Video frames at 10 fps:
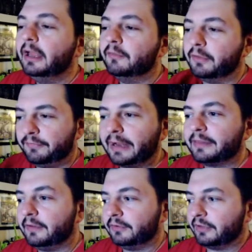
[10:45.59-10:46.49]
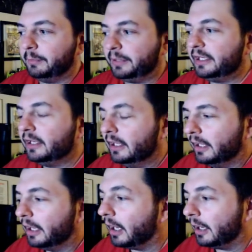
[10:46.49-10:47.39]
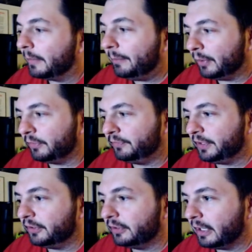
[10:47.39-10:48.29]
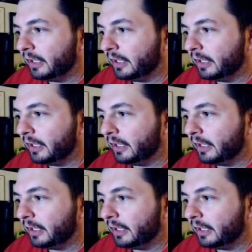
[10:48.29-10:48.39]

for the fact that there's going to be um, a build a figure.